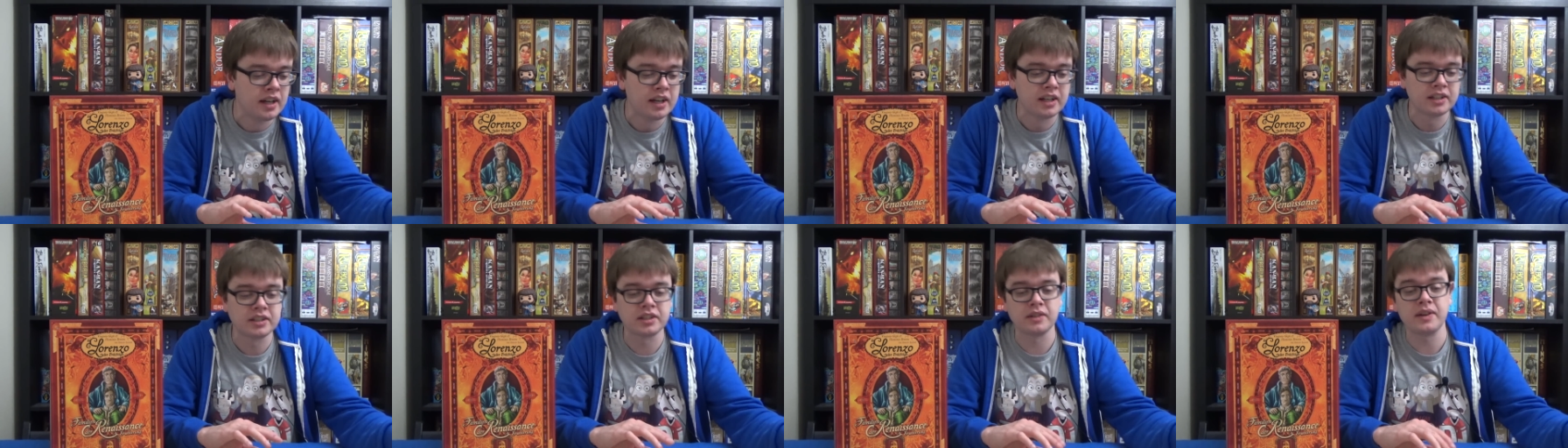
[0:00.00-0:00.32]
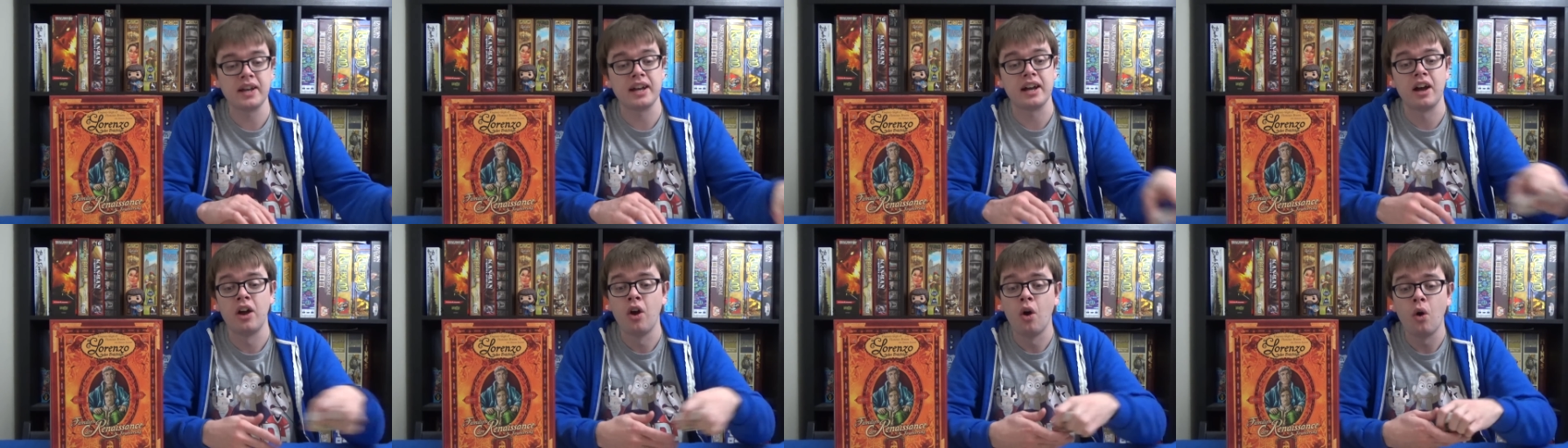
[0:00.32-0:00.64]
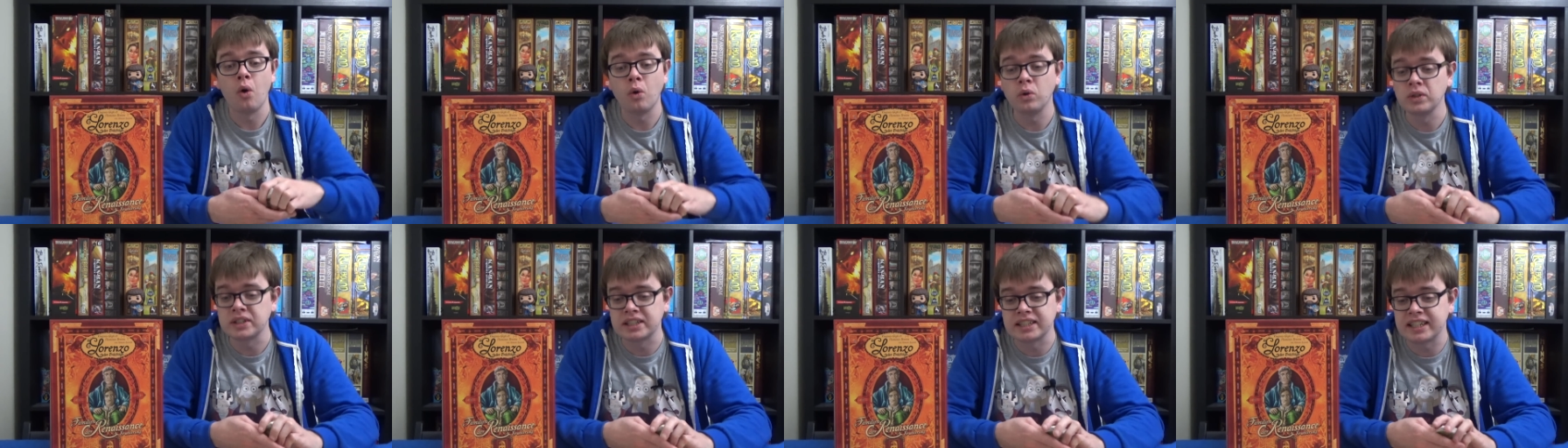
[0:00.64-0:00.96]
So yeah,
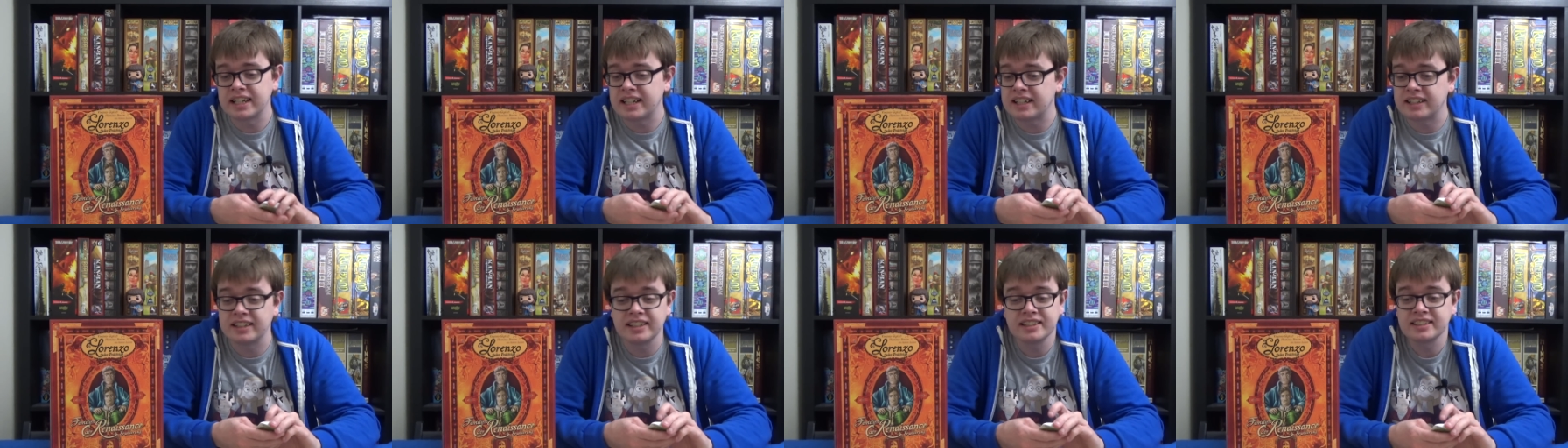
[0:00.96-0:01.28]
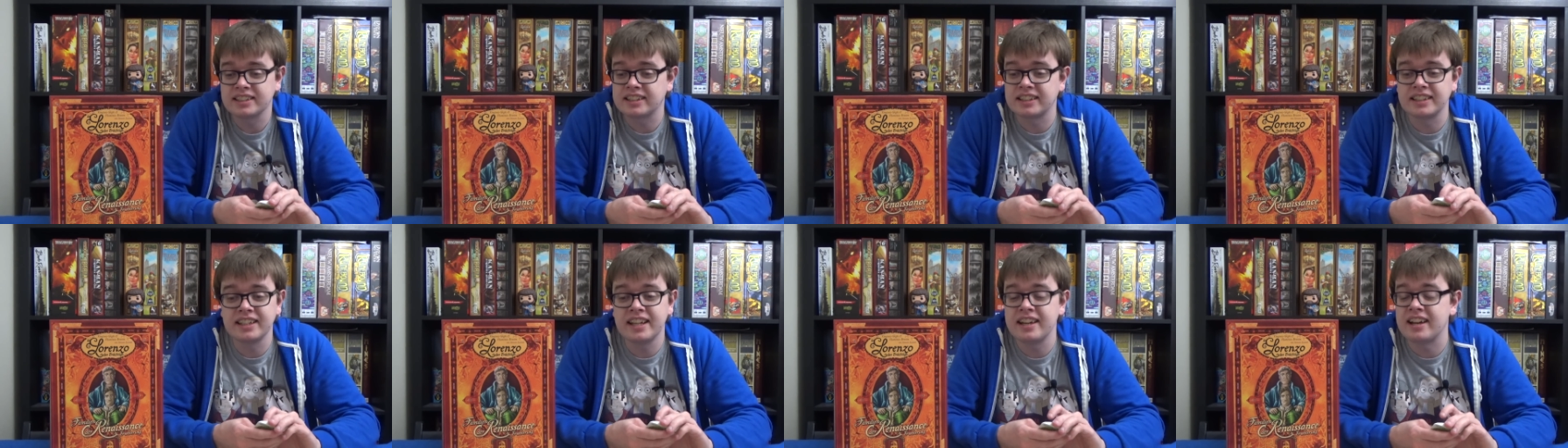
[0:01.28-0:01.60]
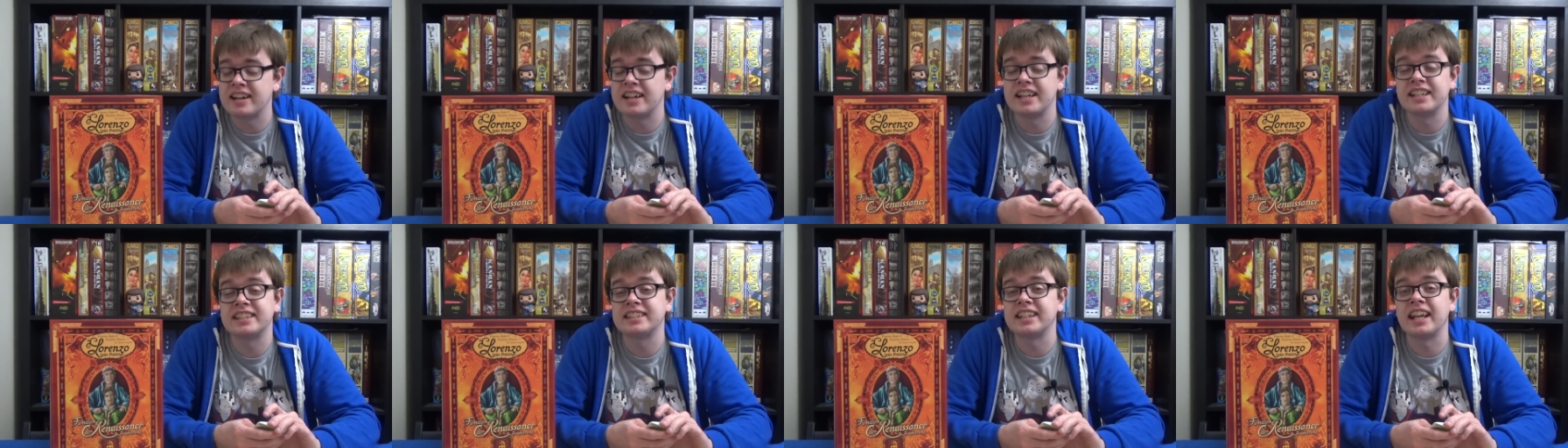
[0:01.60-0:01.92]
altogether, yeah,
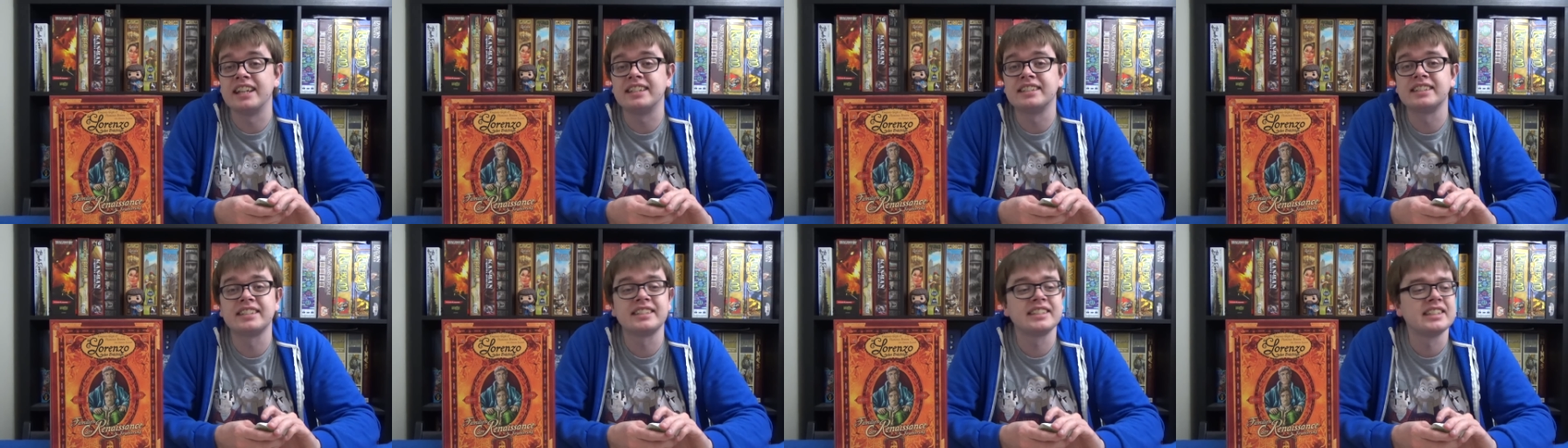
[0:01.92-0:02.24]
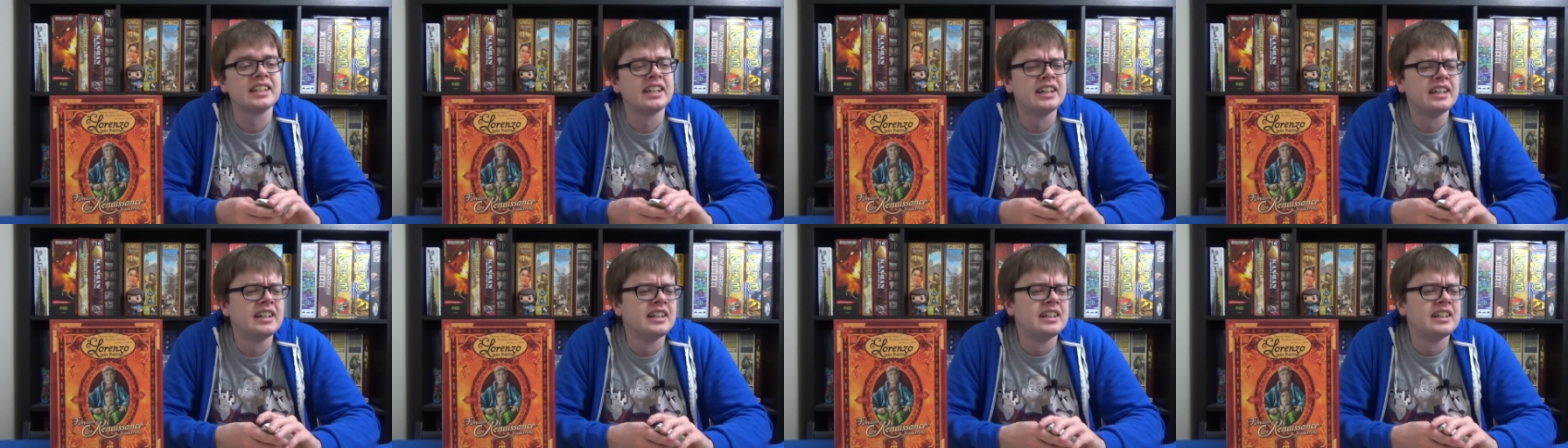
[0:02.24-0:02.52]
it's it's